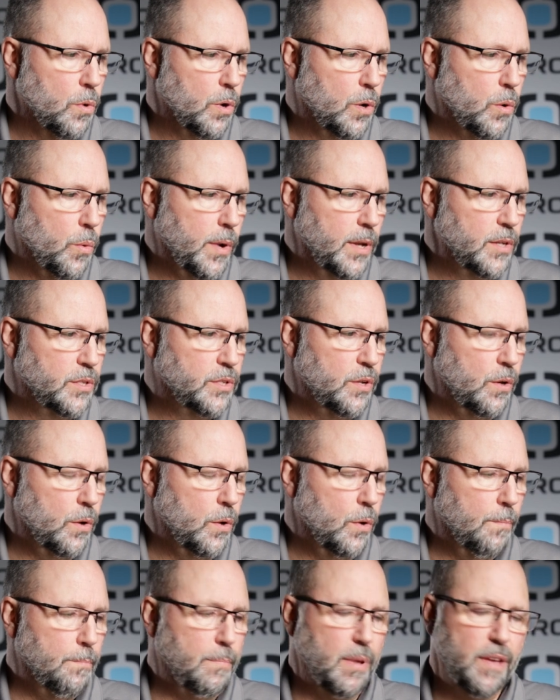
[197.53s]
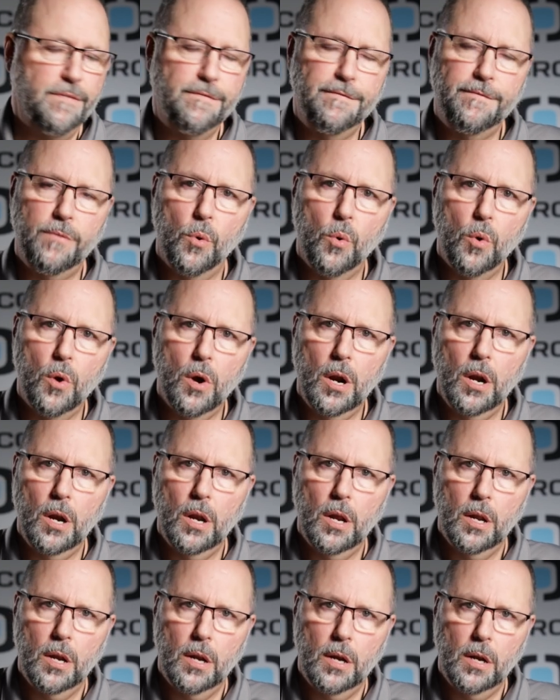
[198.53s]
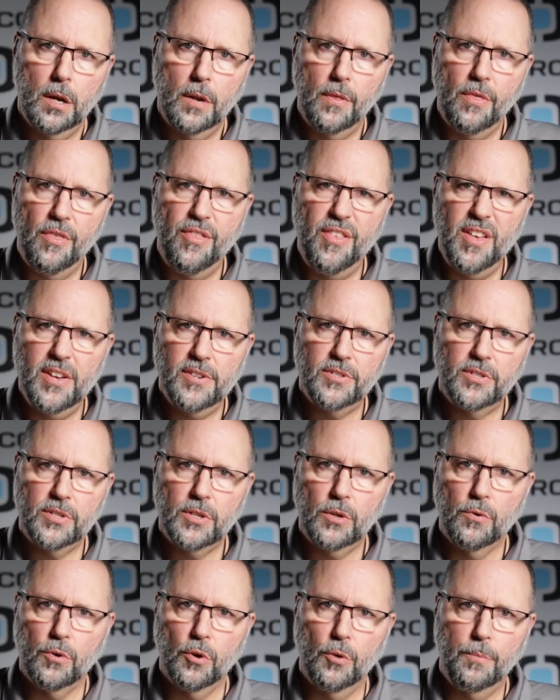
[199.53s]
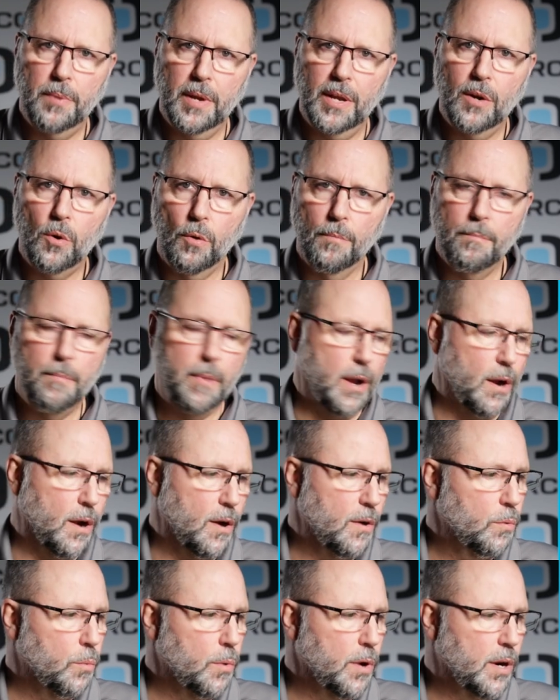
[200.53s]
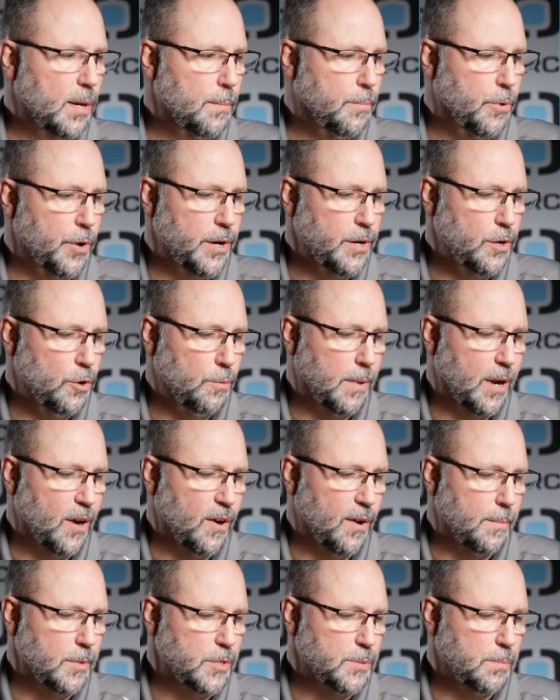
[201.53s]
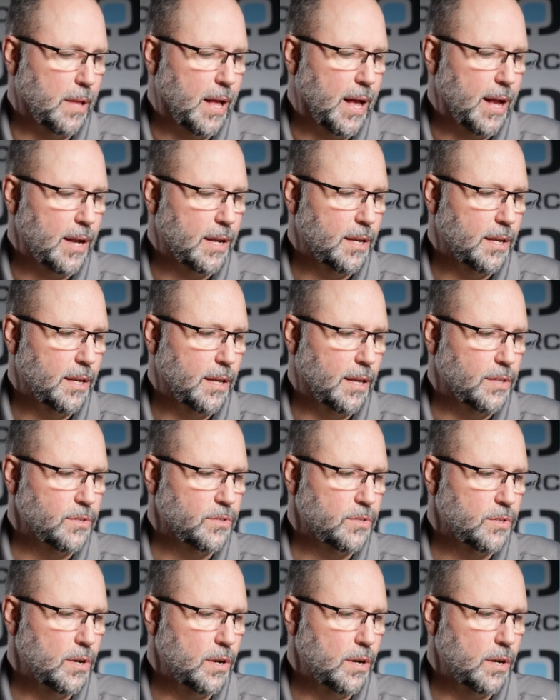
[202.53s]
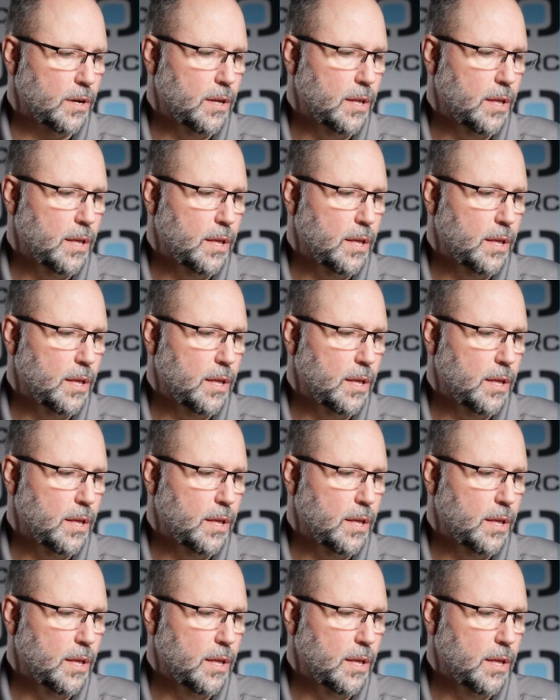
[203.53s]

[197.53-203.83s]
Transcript: We're going to, before this grouping or mirror, we're going to put a new mirror image block, insert,